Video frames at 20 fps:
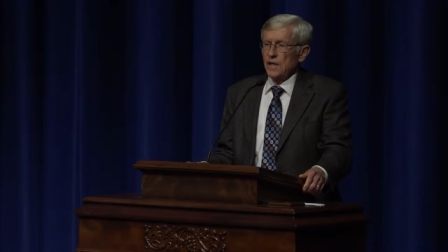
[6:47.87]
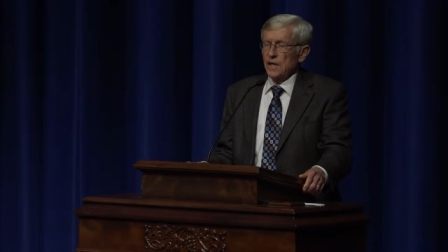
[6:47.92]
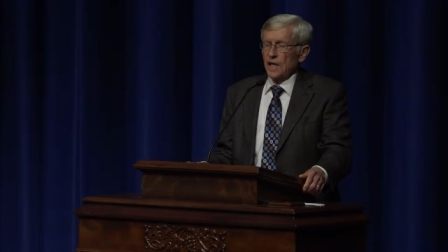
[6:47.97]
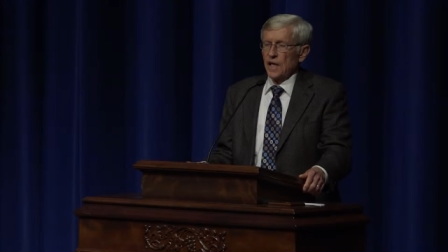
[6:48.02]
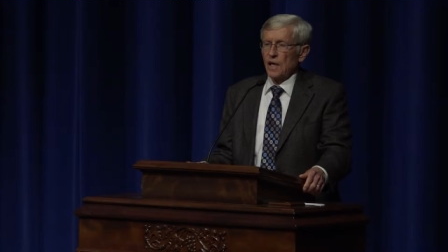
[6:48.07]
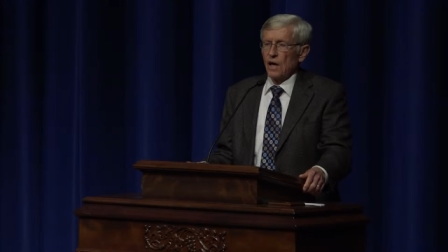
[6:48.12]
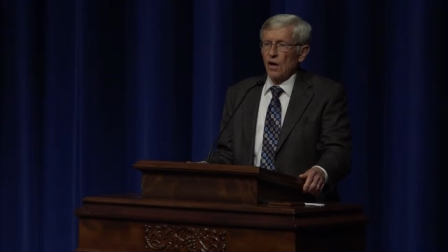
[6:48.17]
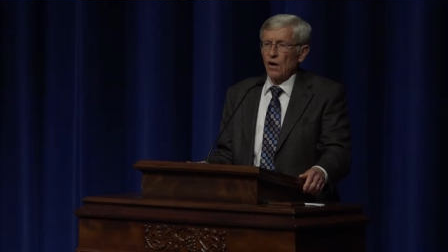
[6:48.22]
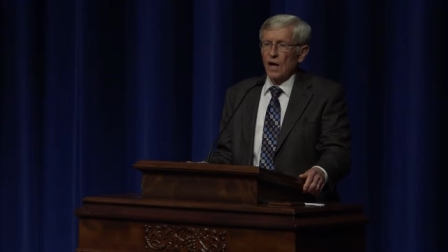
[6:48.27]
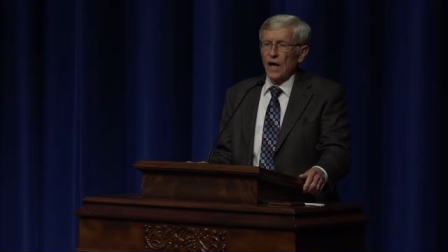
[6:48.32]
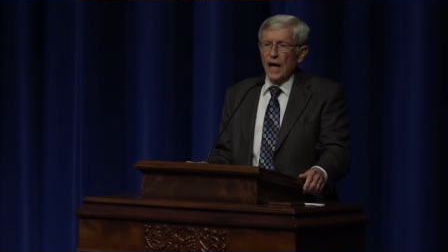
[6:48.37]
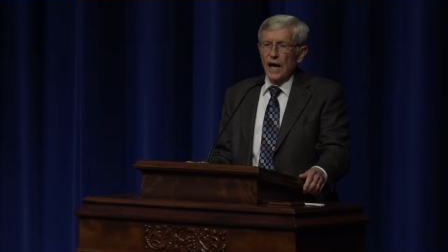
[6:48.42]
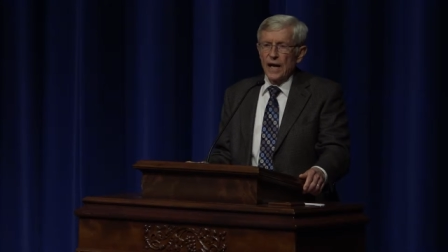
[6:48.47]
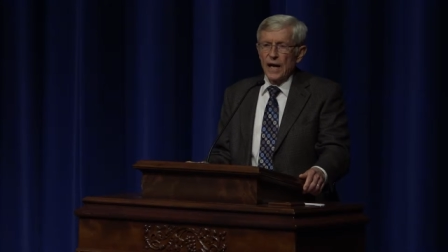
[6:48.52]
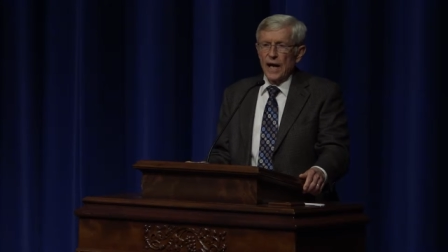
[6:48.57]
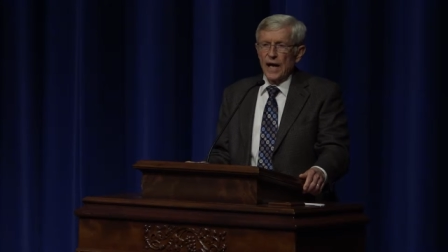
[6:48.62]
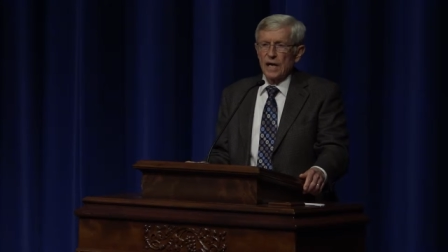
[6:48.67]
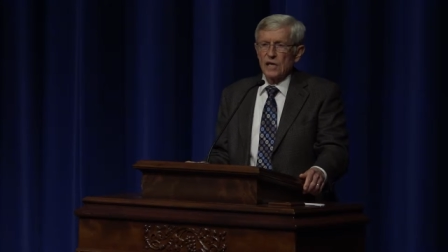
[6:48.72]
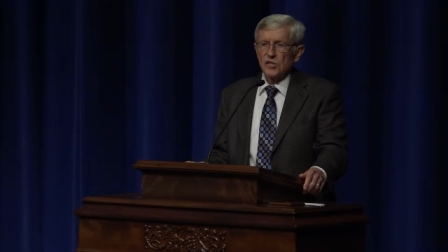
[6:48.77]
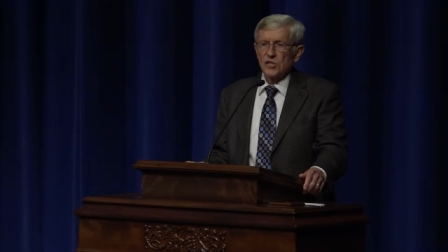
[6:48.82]
and all I
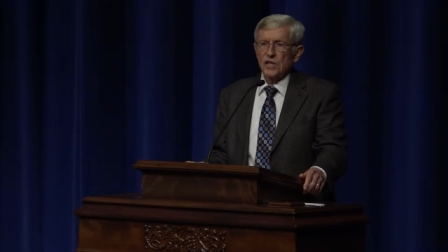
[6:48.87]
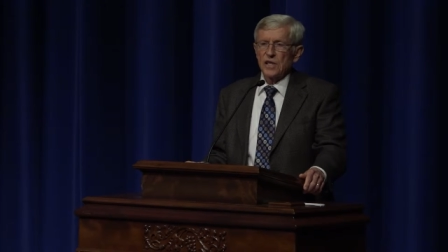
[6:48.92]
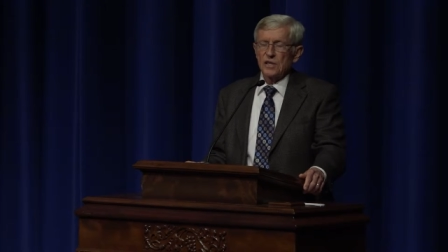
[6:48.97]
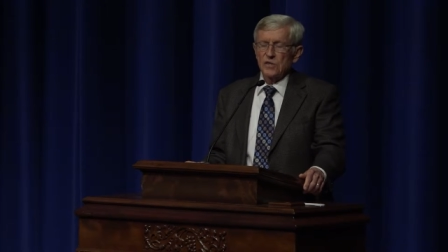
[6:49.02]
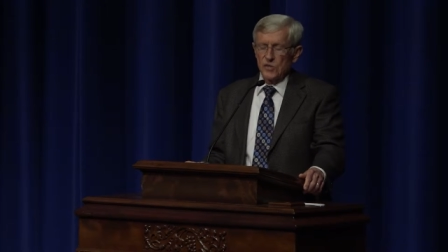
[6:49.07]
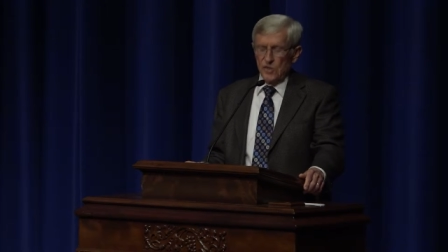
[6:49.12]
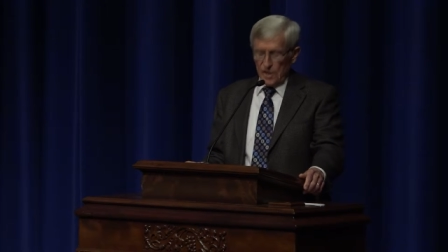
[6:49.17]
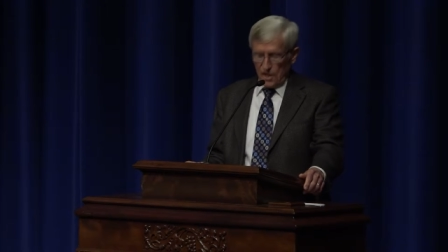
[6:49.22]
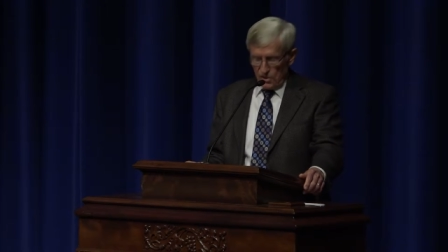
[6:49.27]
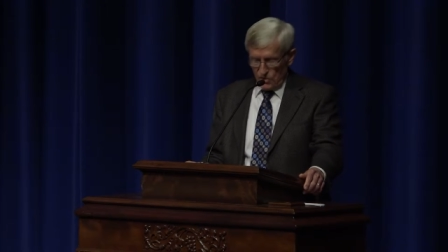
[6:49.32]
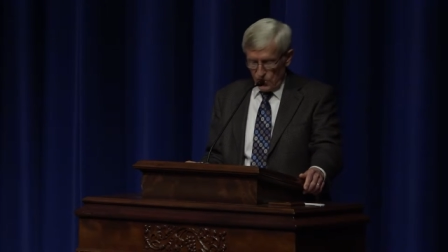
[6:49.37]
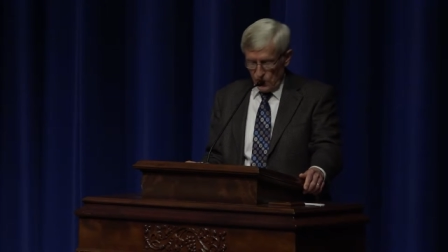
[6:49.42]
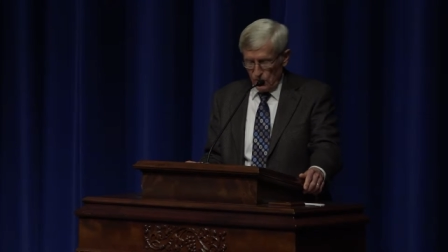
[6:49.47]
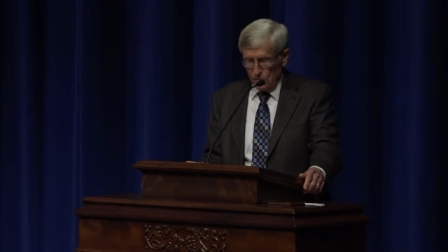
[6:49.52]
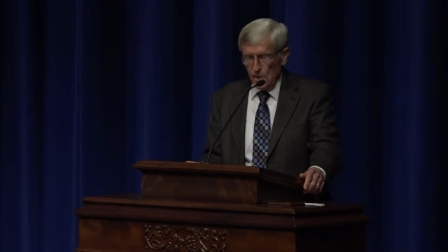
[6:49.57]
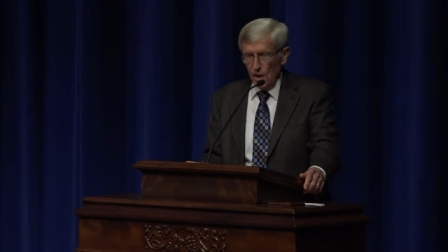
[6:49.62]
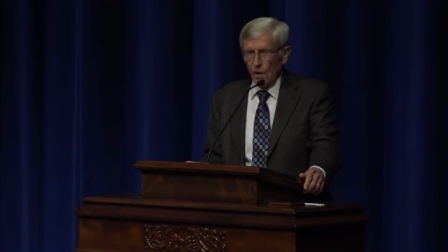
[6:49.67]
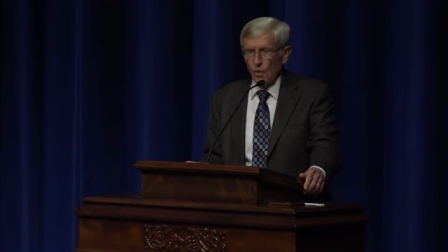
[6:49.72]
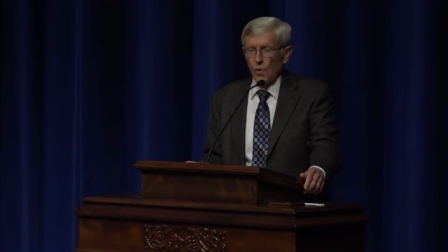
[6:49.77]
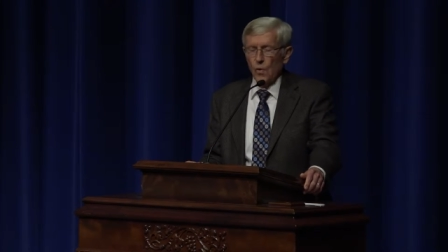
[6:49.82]
ask is that
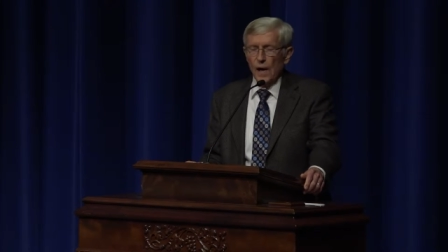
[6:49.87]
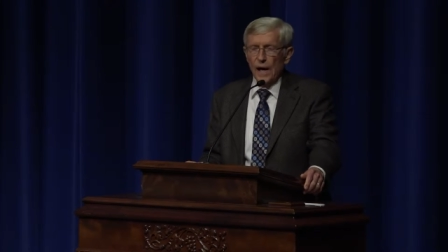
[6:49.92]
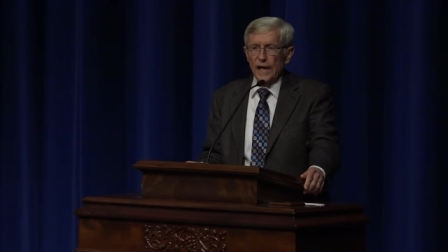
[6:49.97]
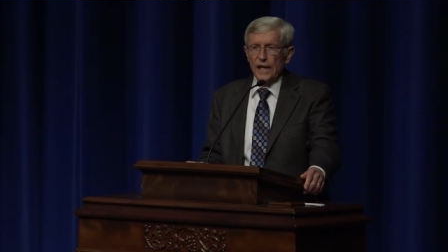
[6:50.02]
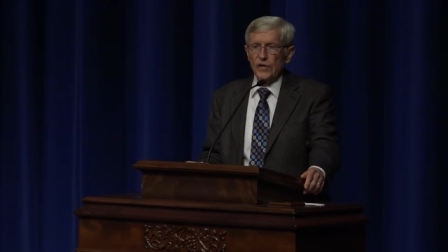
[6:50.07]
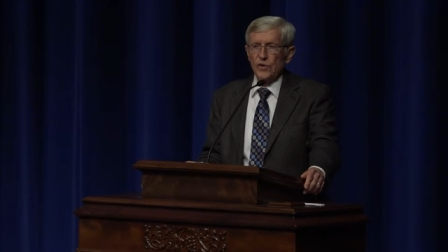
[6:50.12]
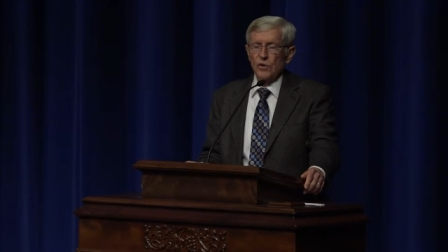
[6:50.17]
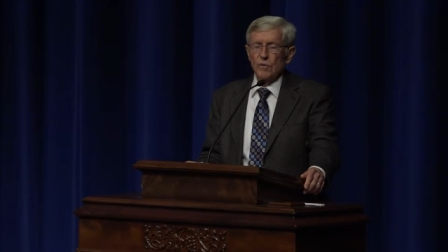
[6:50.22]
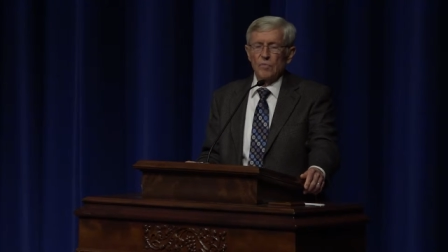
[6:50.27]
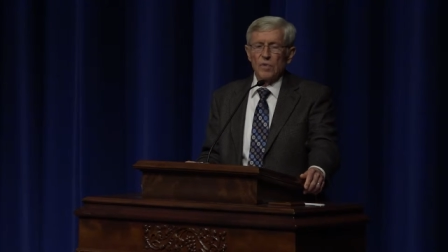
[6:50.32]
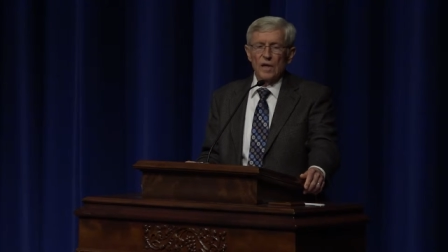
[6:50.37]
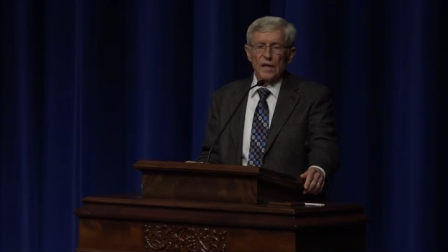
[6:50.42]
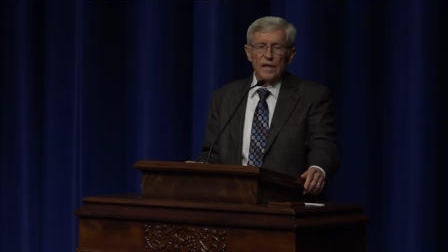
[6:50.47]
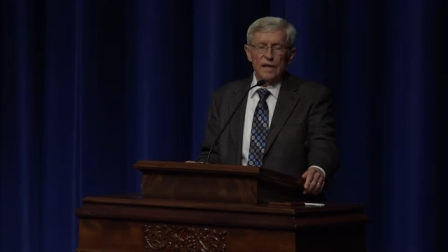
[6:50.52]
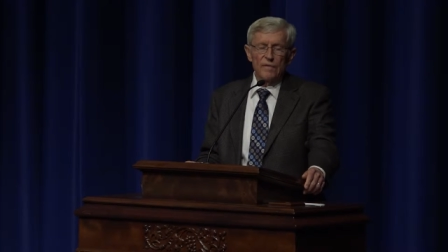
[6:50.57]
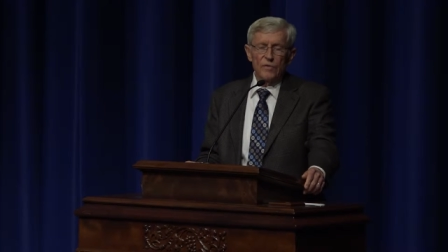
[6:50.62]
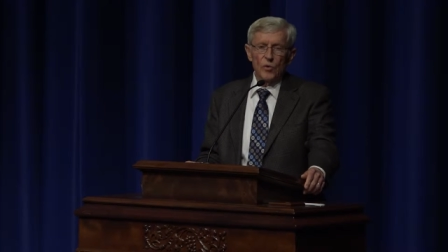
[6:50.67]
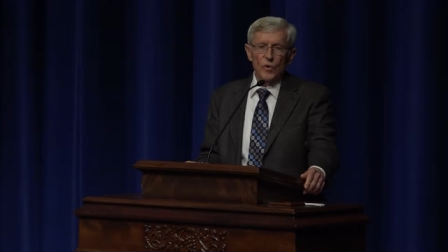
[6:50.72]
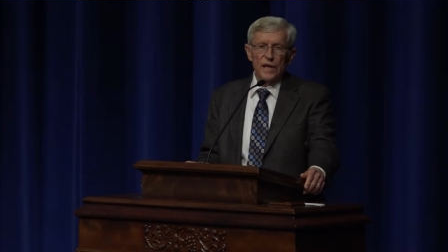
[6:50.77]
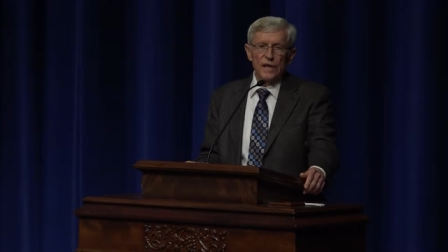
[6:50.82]
you know why you
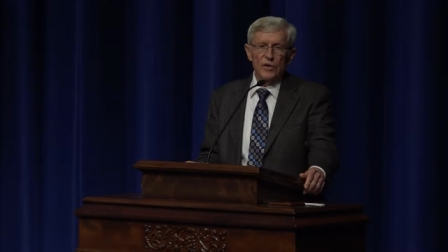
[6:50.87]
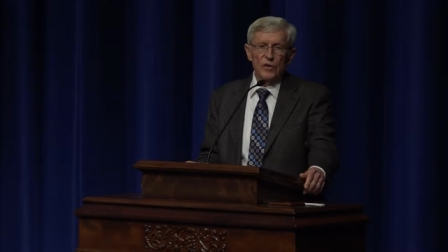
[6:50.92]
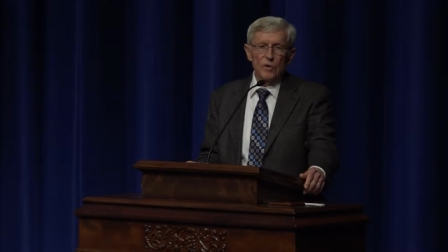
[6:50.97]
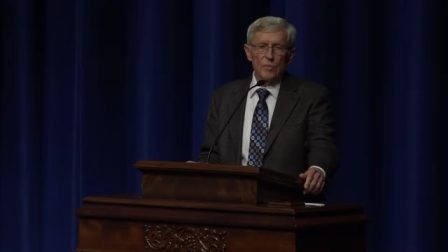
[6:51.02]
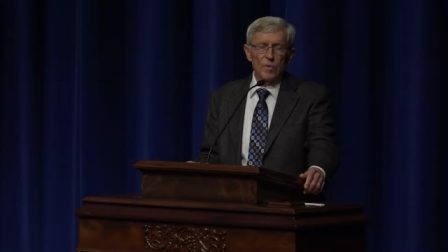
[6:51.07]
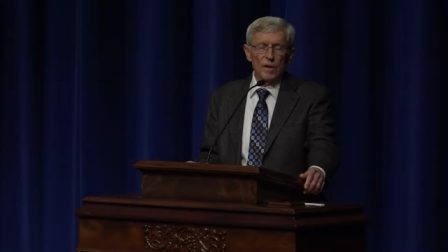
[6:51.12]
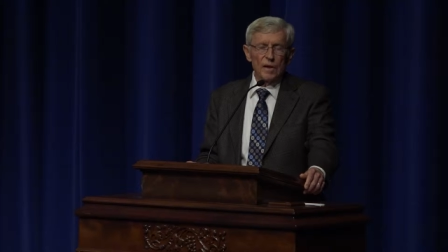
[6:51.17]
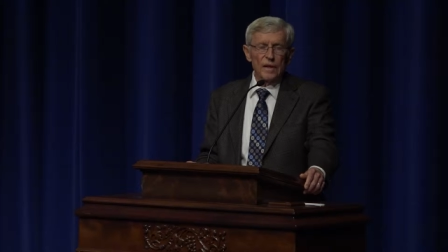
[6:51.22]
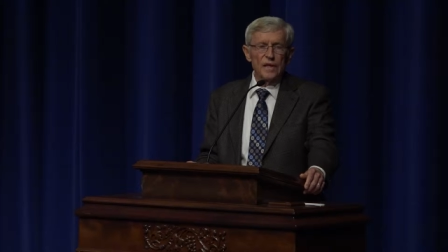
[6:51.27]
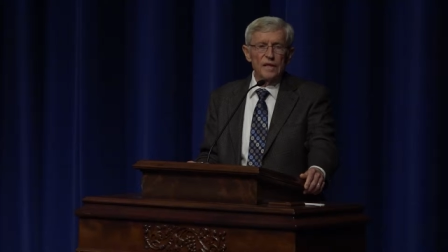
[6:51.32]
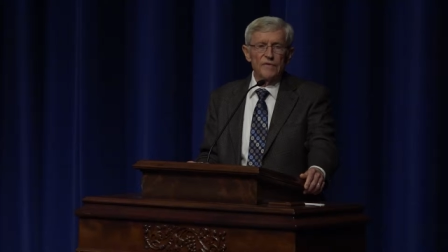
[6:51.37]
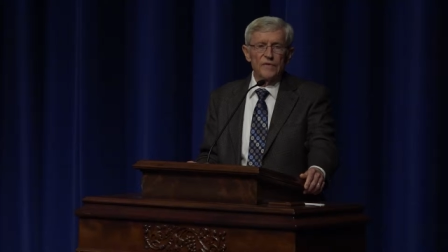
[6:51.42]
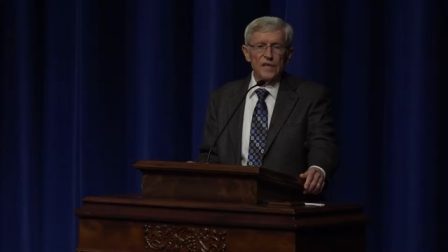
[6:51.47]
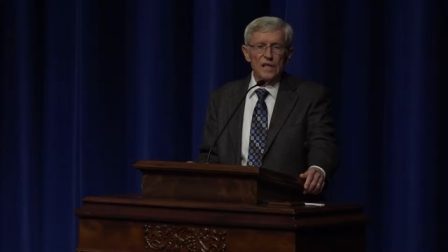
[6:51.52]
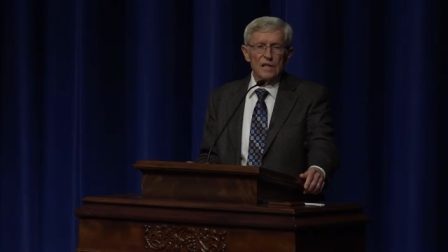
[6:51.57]
believe what you believe,